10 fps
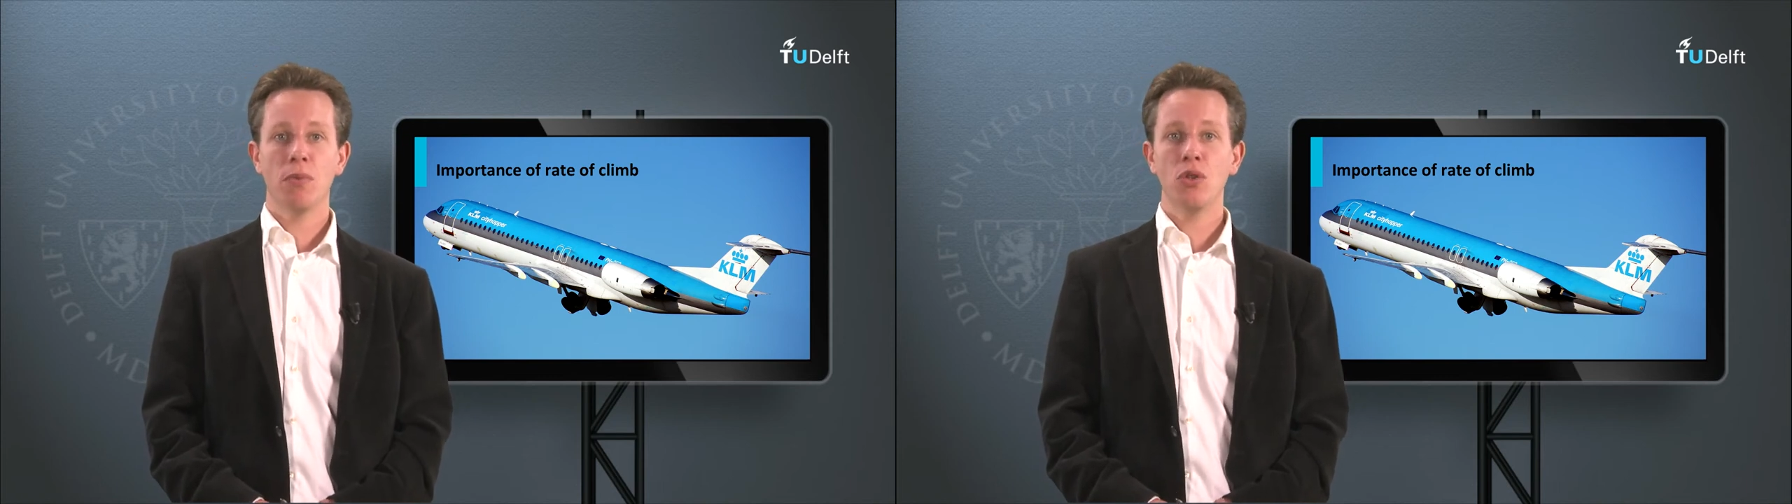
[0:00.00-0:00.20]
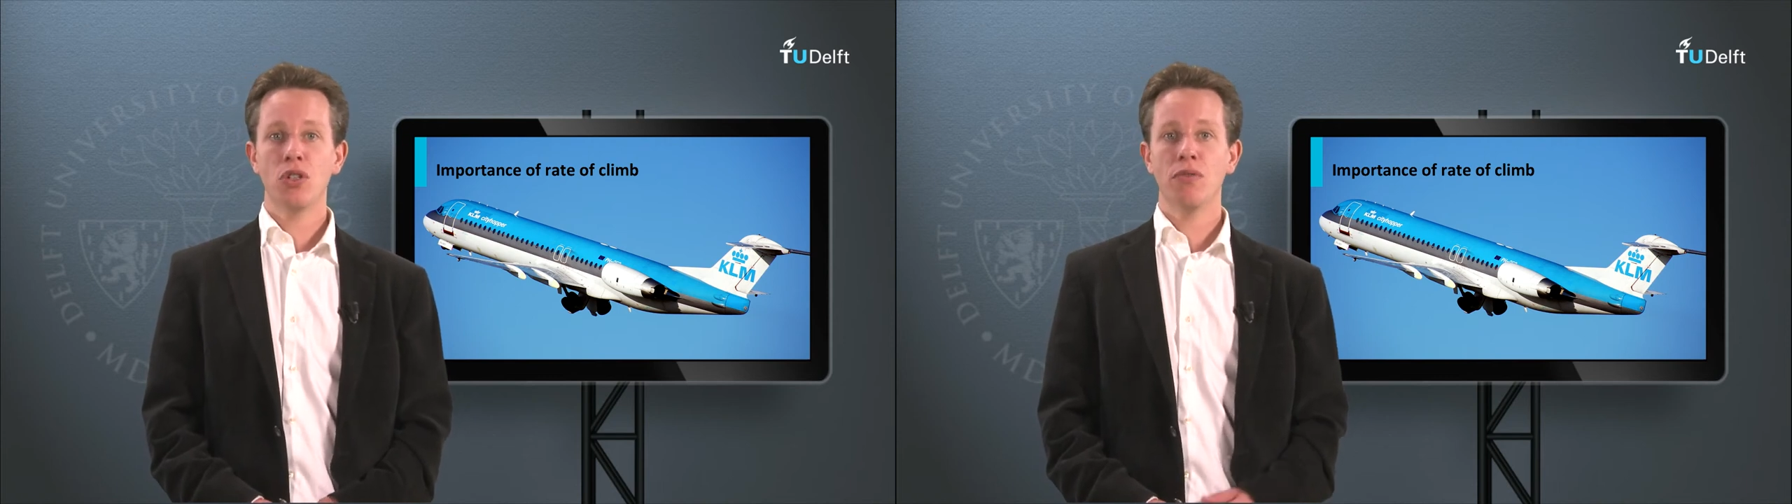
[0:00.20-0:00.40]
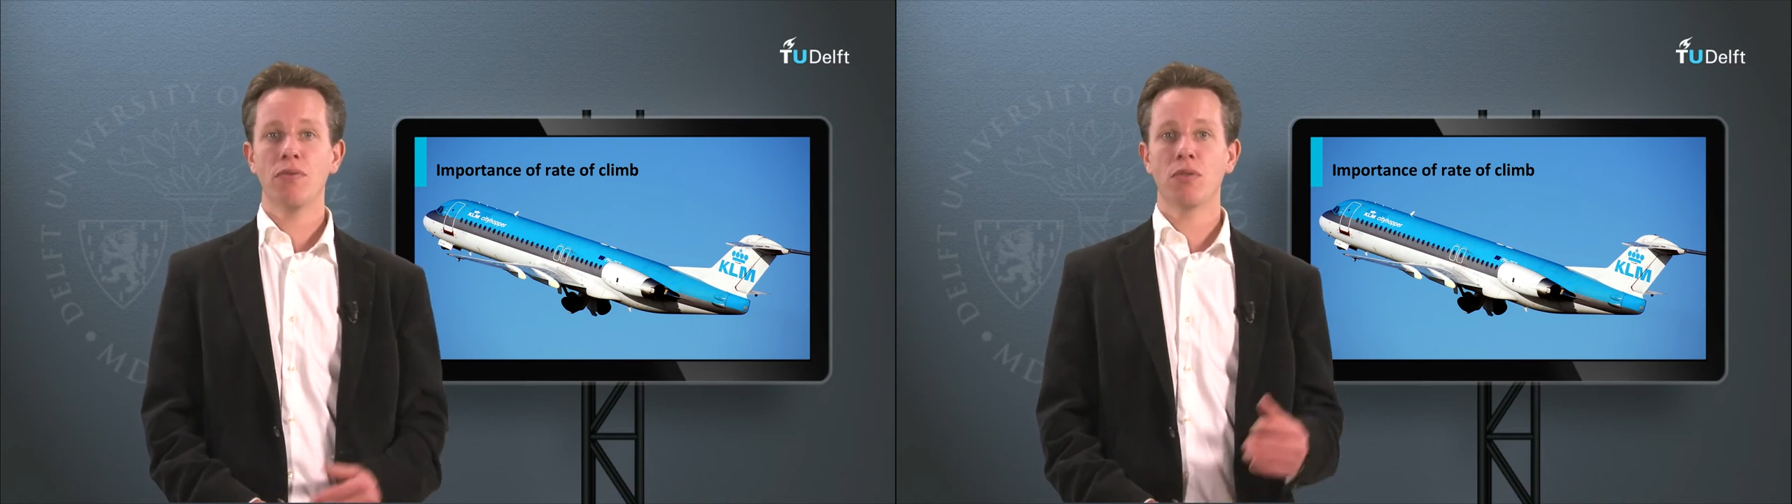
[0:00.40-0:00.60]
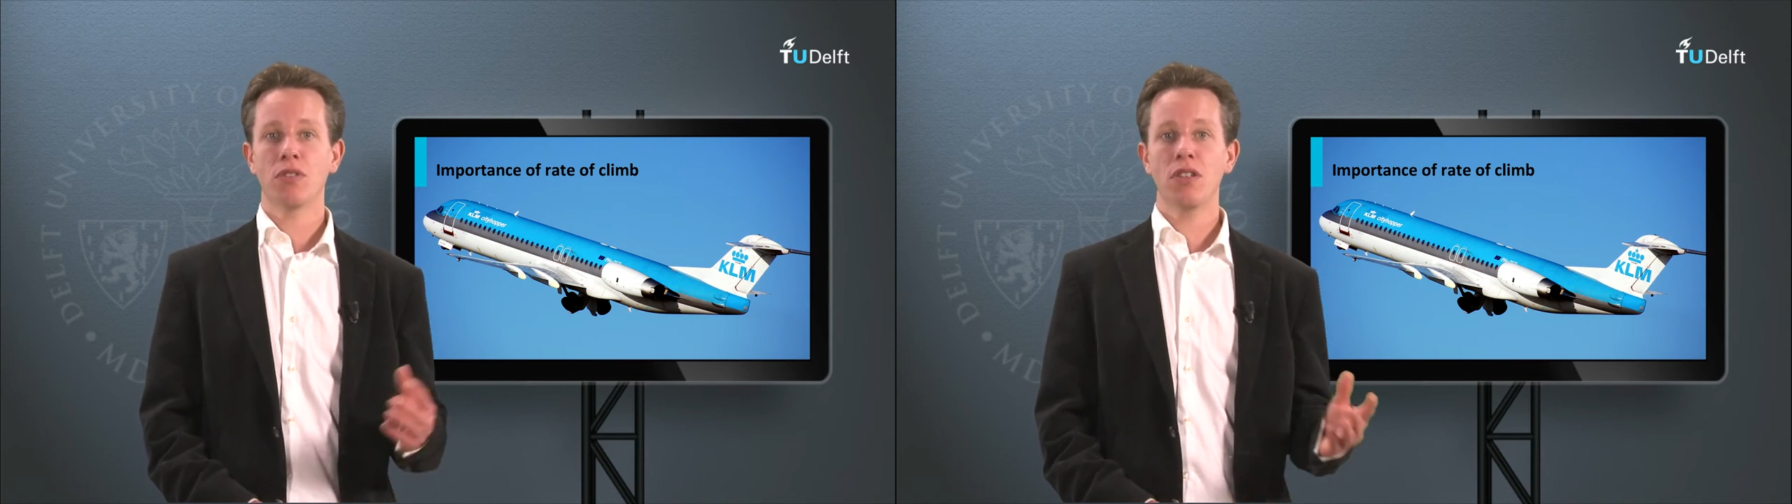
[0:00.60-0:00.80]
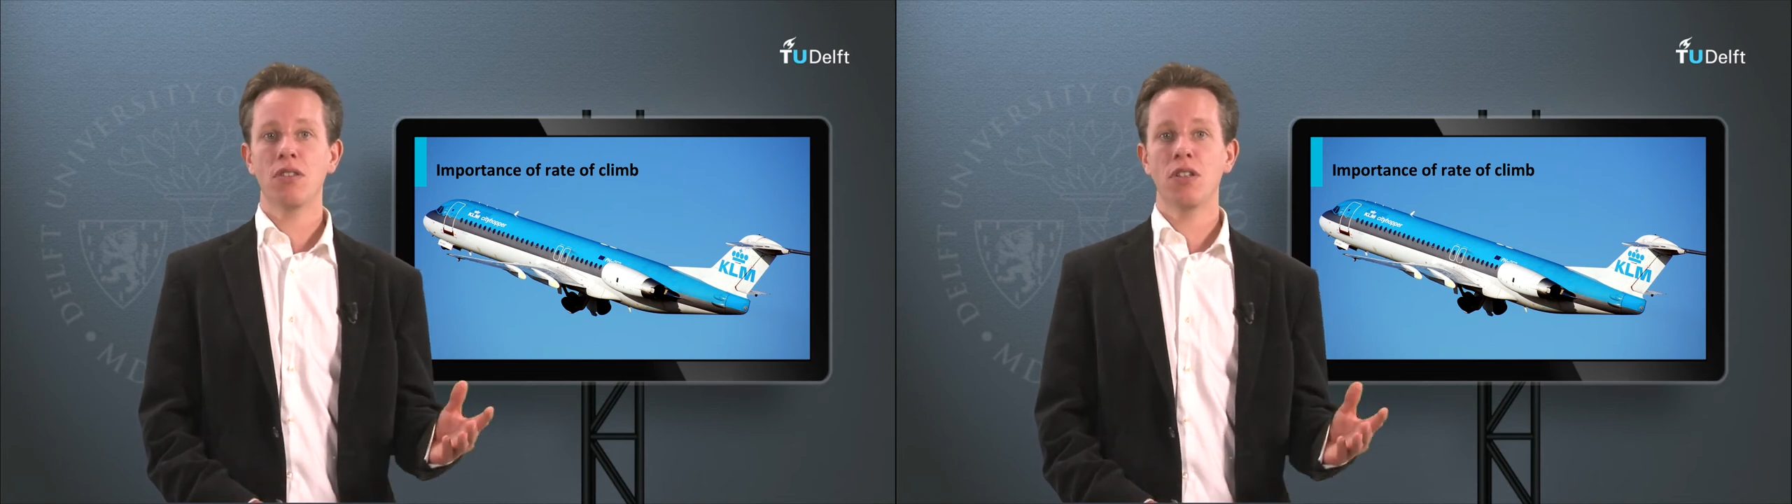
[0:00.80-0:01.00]
motion for
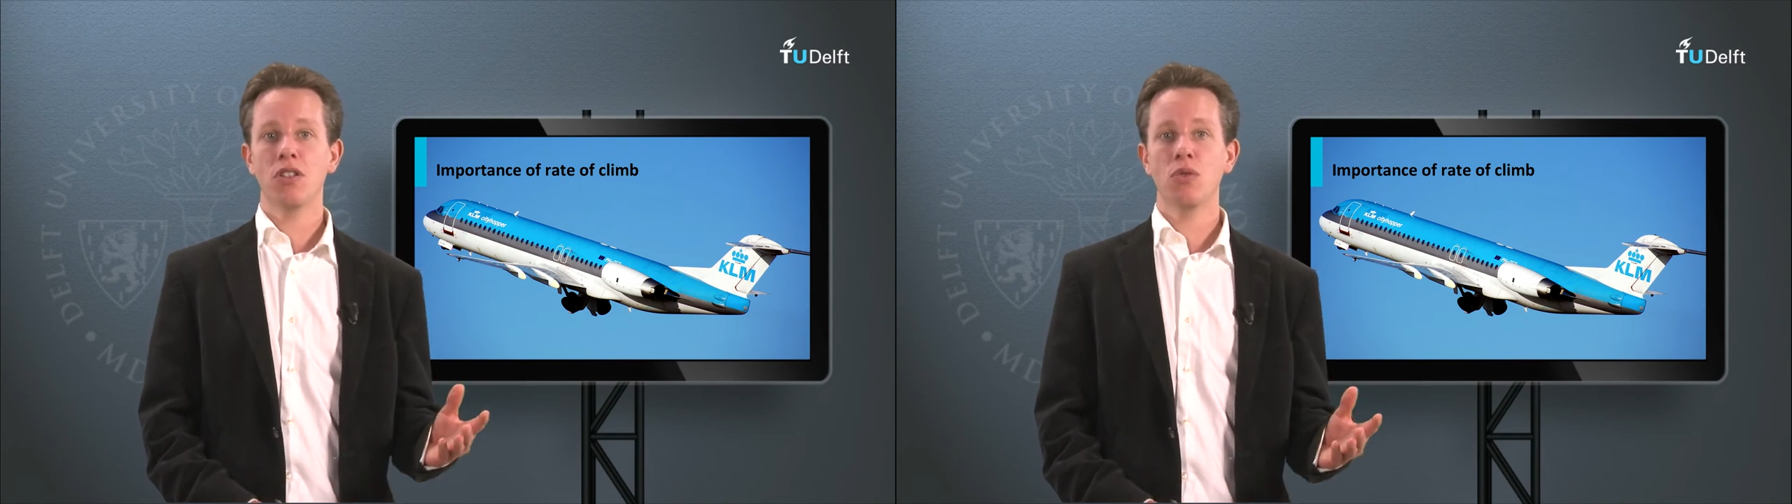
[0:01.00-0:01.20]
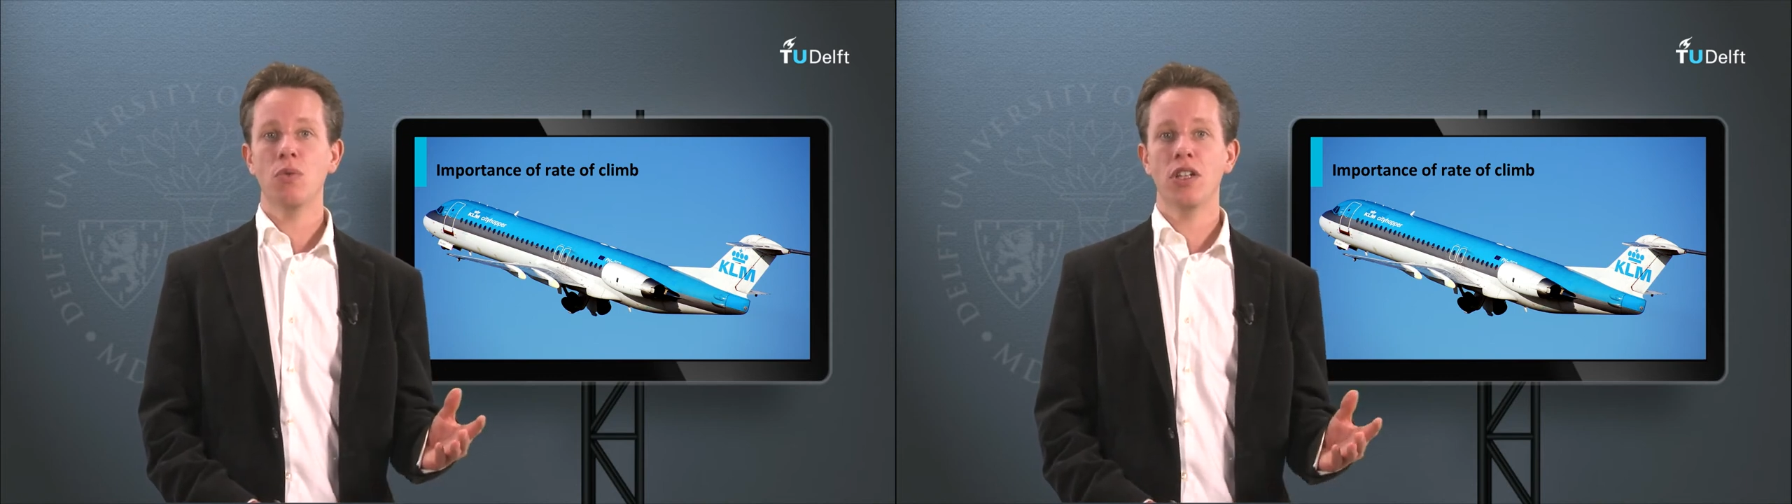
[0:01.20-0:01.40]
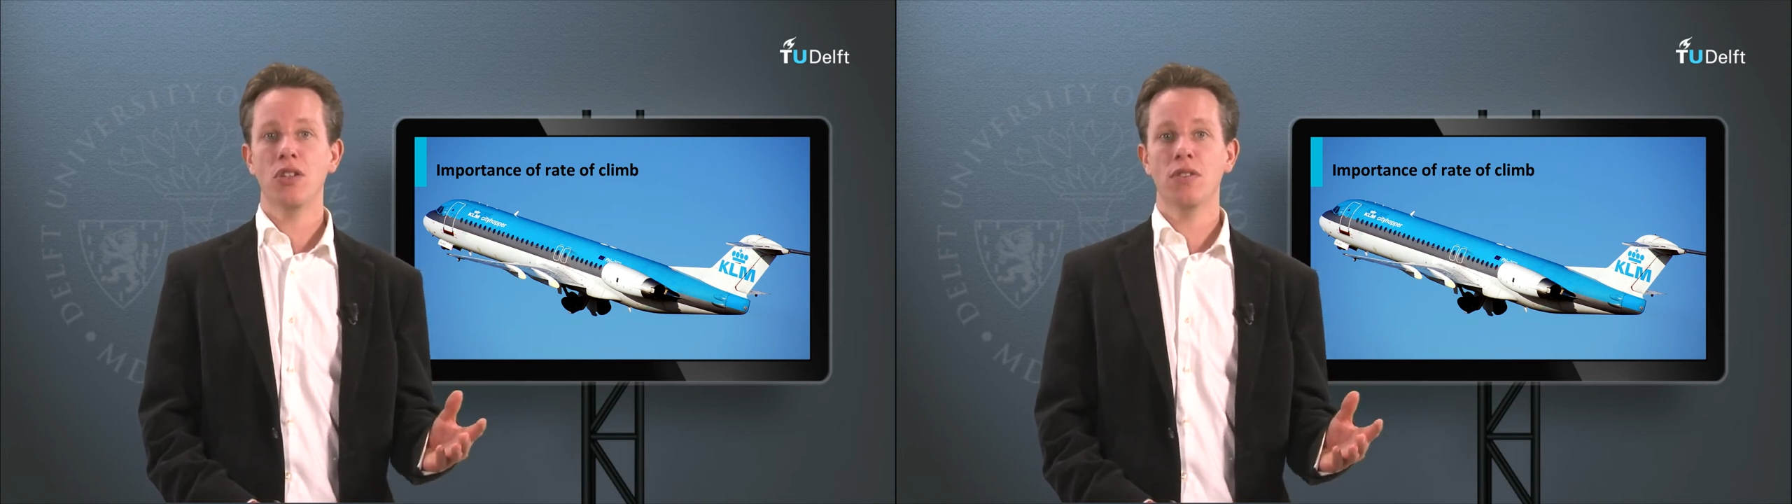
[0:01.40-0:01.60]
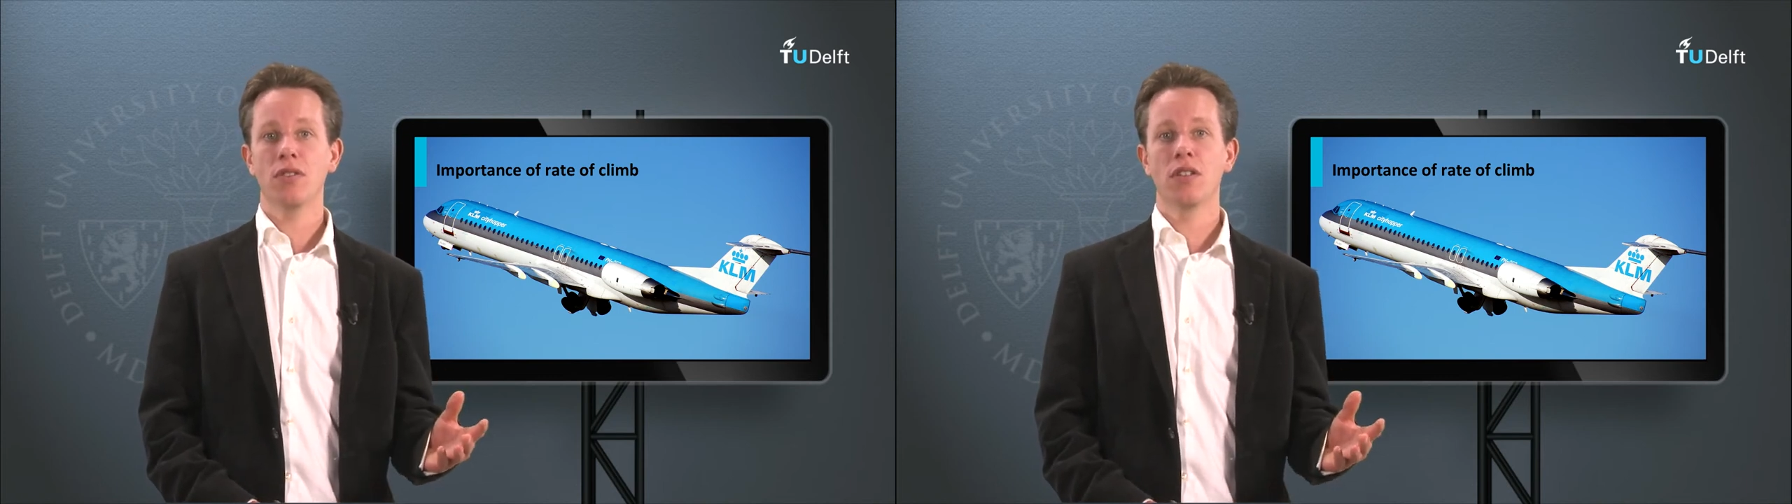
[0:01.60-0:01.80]
this situation.